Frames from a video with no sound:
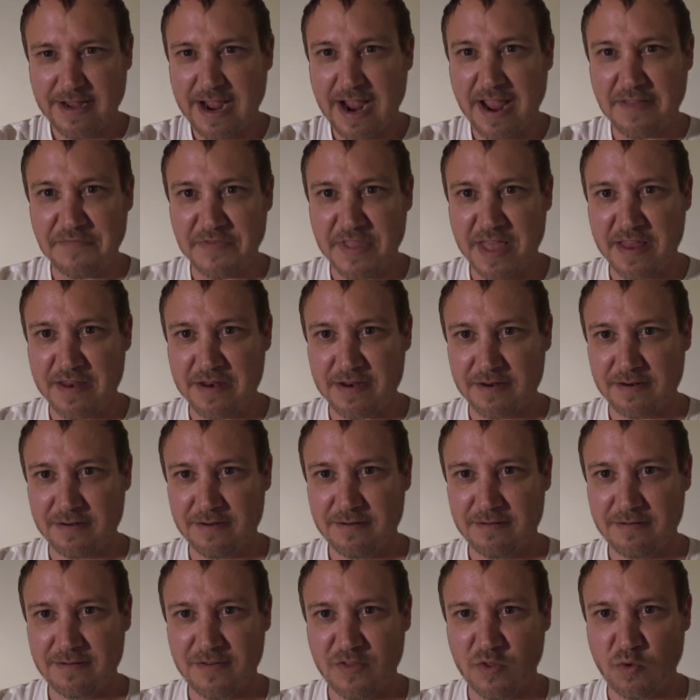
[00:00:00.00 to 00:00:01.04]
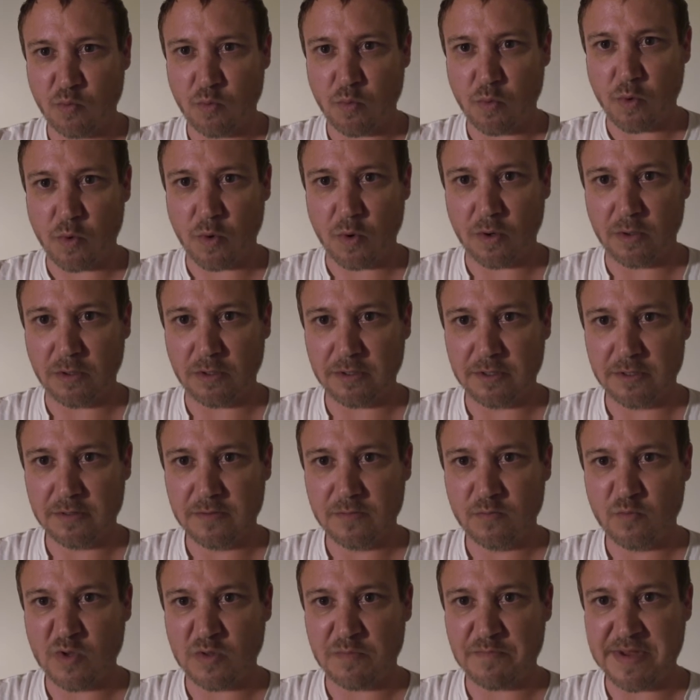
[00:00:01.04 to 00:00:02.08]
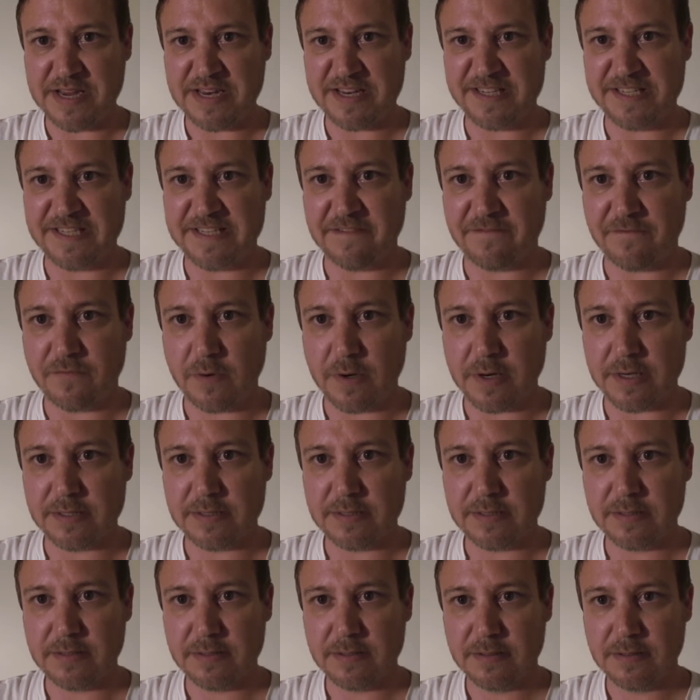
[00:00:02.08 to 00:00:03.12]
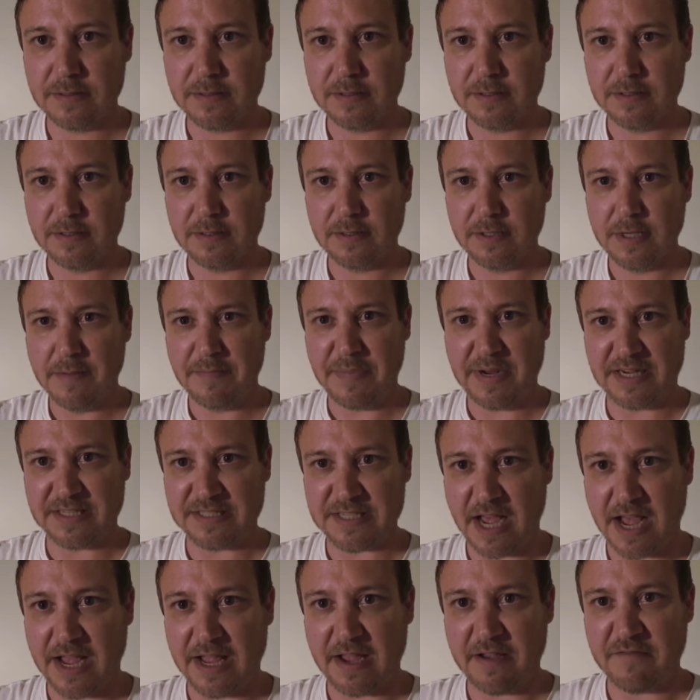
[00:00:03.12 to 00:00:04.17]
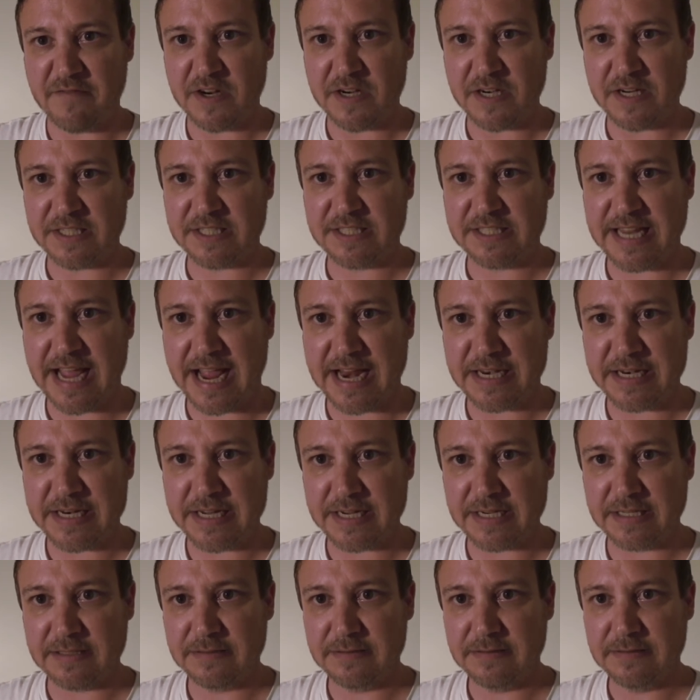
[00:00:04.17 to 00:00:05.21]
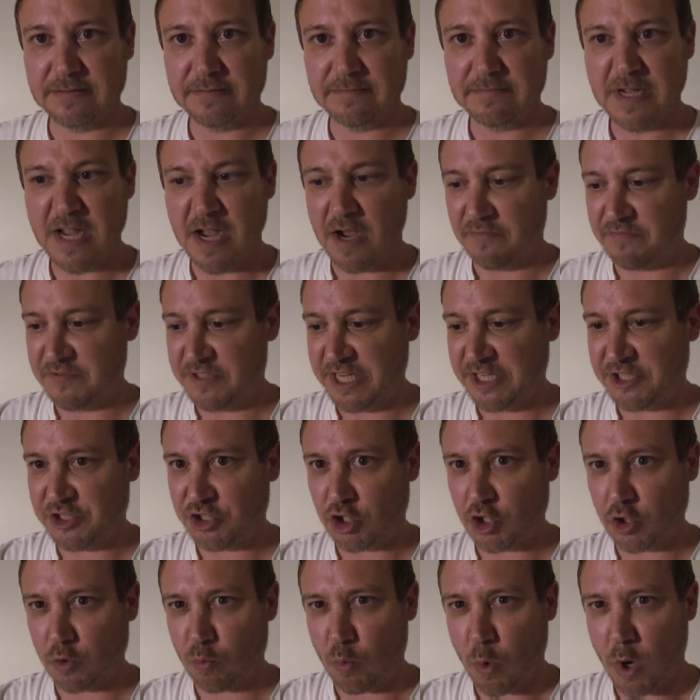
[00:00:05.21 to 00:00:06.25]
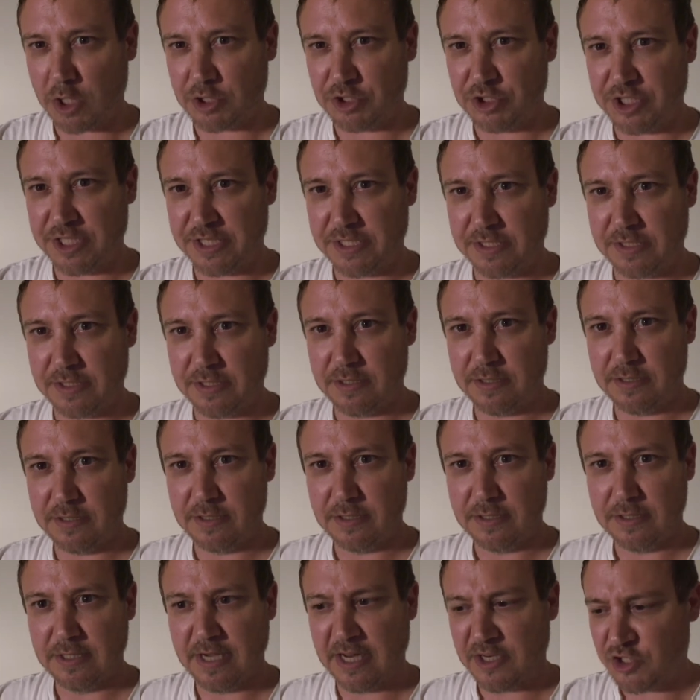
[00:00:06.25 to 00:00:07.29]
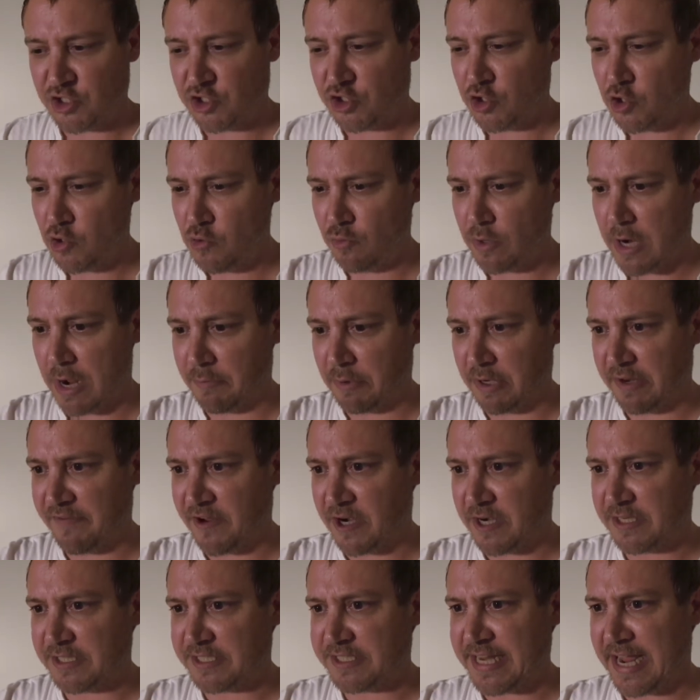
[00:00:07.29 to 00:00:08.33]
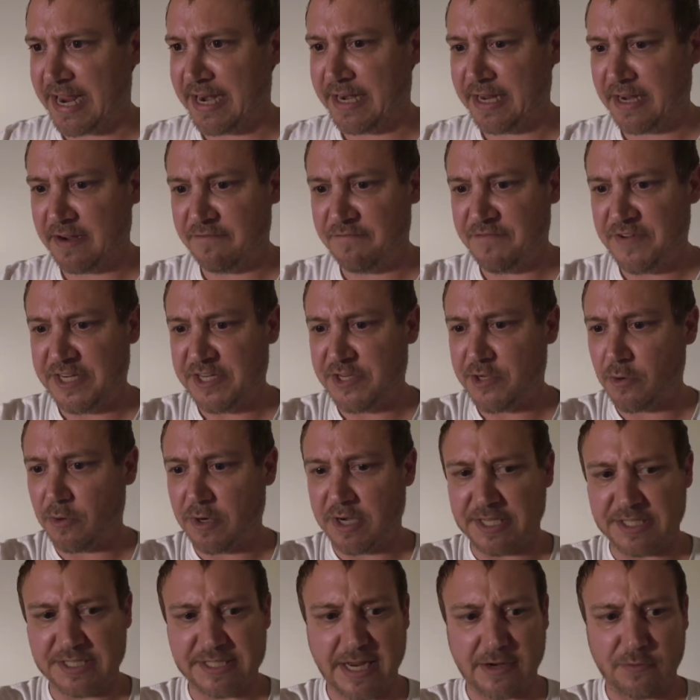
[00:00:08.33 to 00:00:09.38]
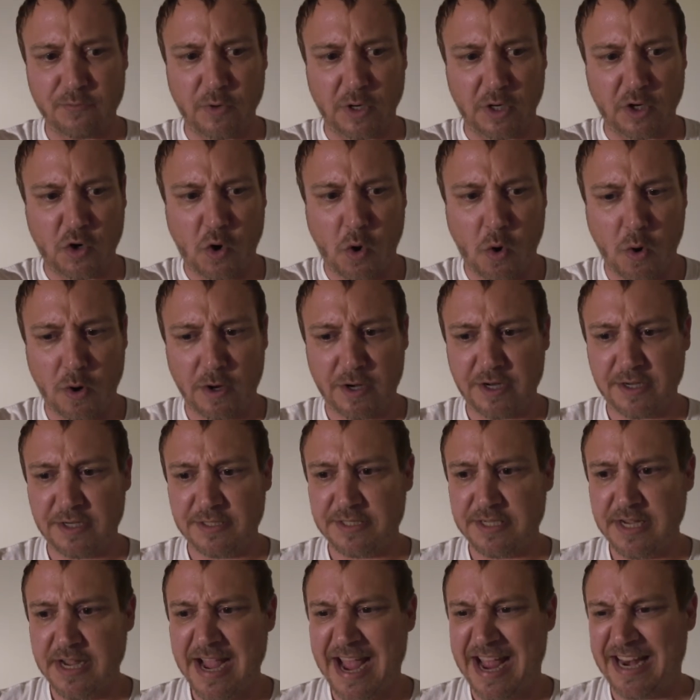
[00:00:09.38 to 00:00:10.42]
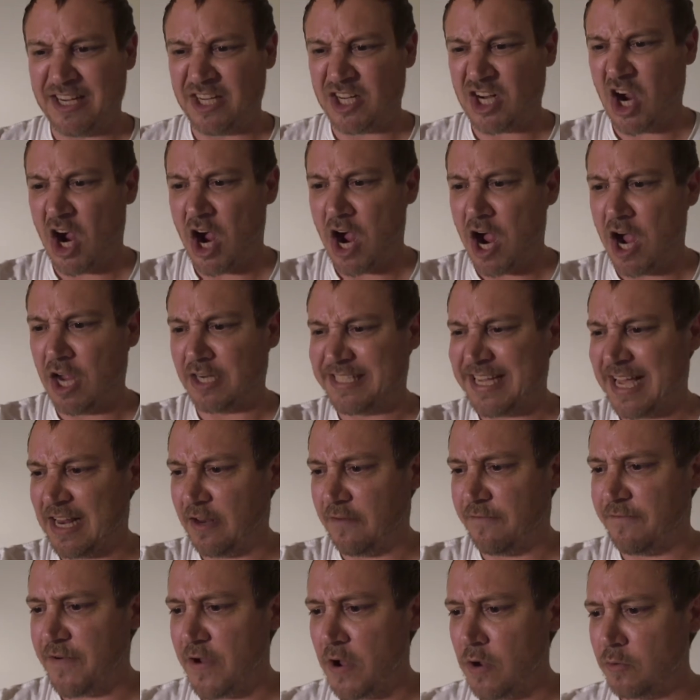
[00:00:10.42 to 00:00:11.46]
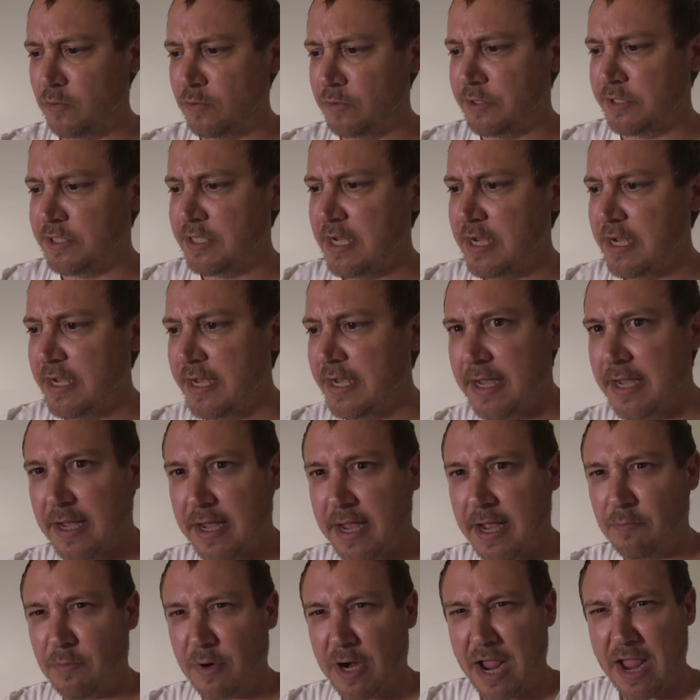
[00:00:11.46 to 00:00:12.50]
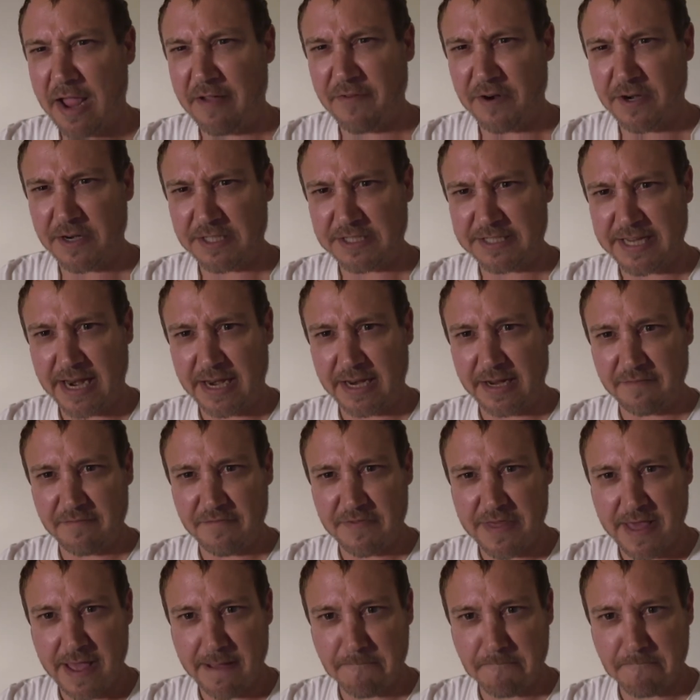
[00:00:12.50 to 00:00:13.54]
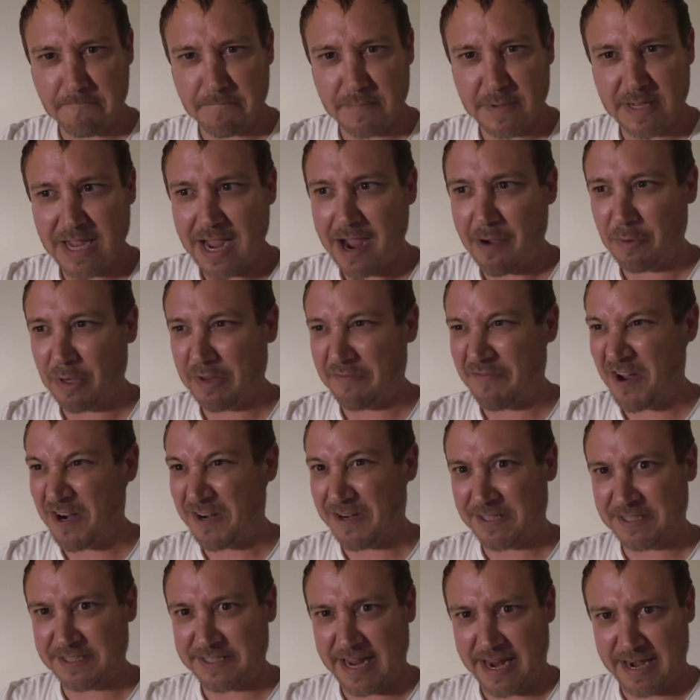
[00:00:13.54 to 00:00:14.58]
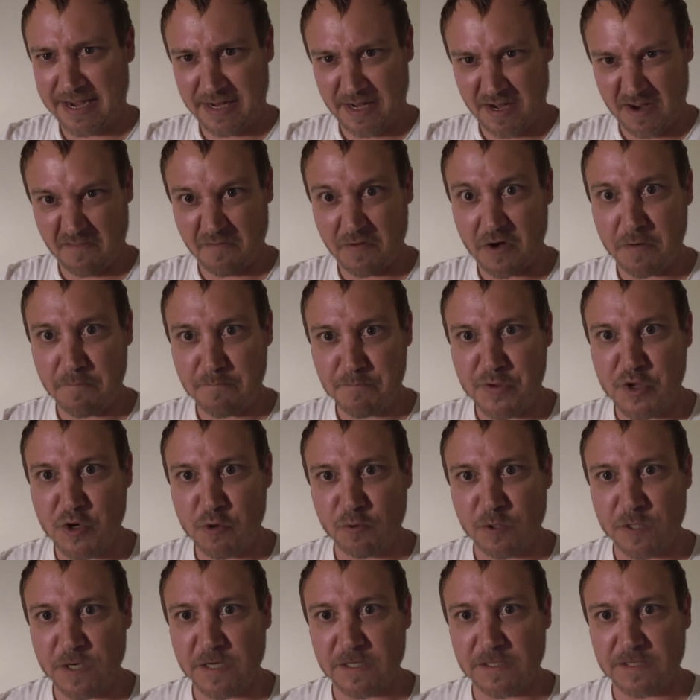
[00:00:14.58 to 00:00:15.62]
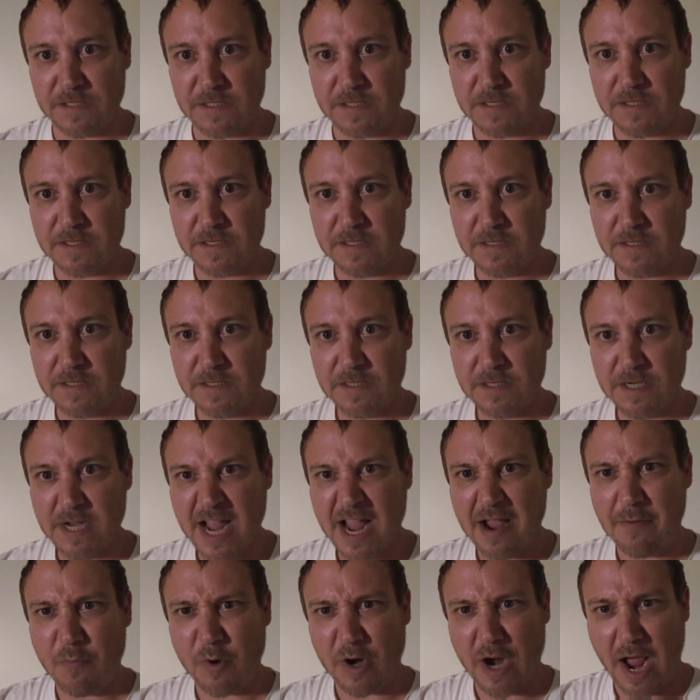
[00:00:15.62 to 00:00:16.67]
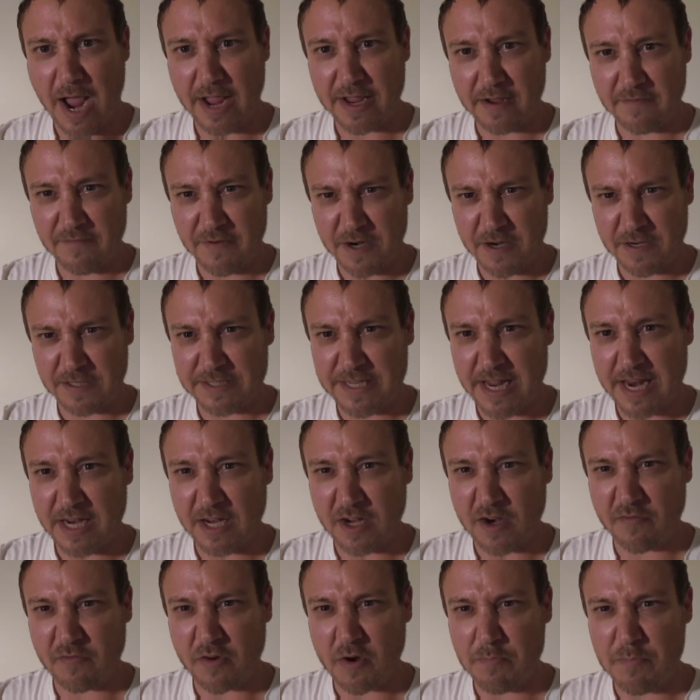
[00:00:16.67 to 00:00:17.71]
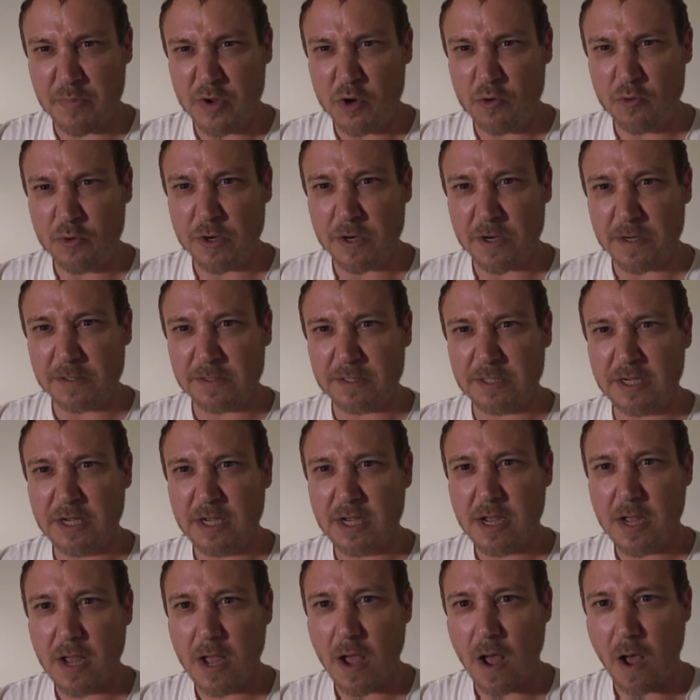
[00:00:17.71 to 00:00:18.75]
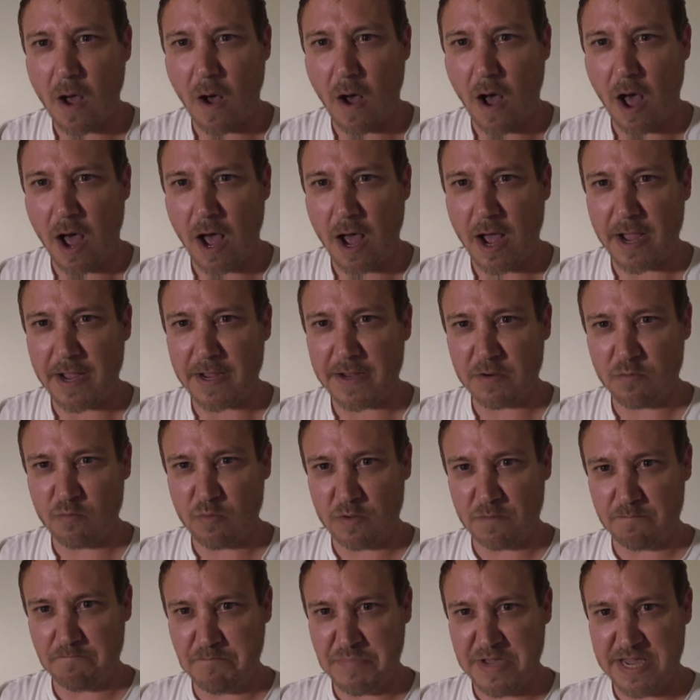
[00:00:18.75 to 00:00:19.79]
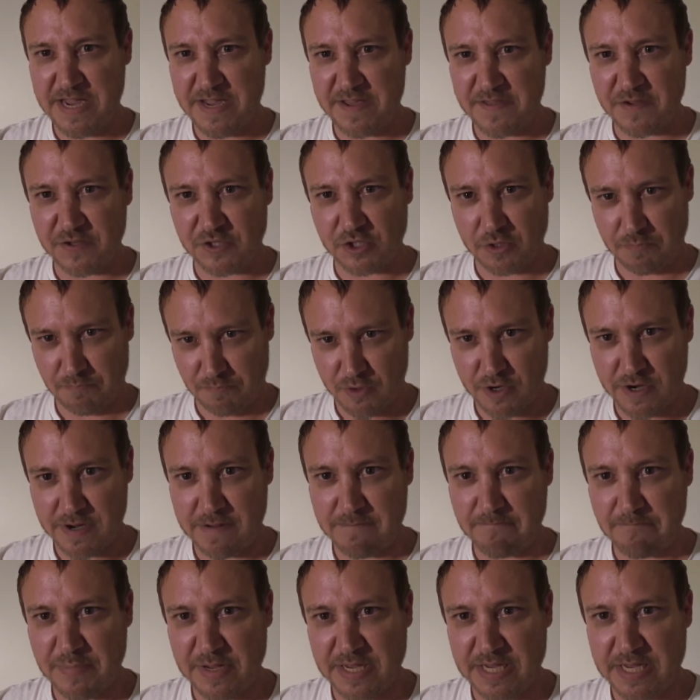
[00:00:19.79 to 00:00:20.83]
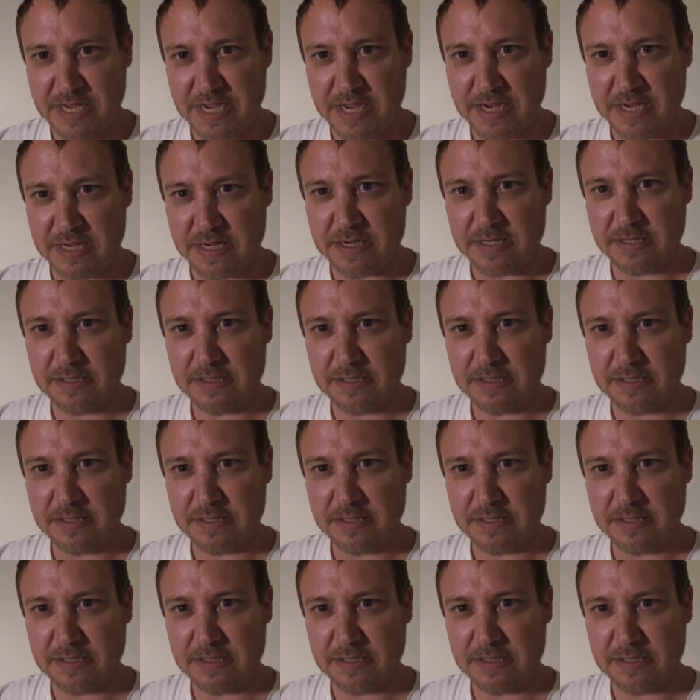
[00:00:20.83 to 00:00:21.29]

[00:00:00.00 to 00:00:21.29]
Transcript: And then the world will be different. Because I have understanding of digital watches. And soon I will have understanding of video cassette recorders and car telephones. And when I have understanding of them, I will have understanding of computers. And when I have understanding of computers, I will be the supreme being.